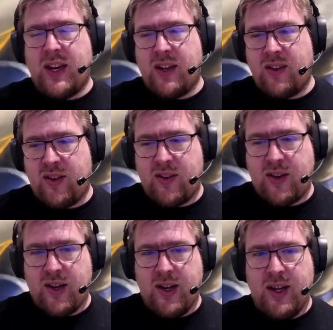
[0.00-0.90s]
because
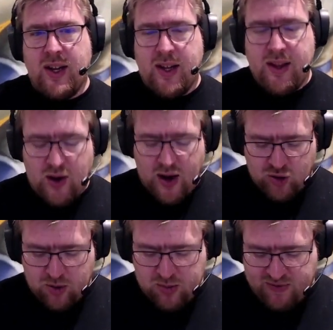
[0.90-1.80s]
they're
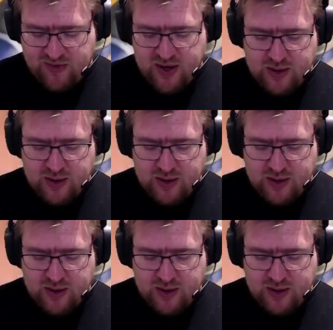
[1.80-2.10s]
actually beefy.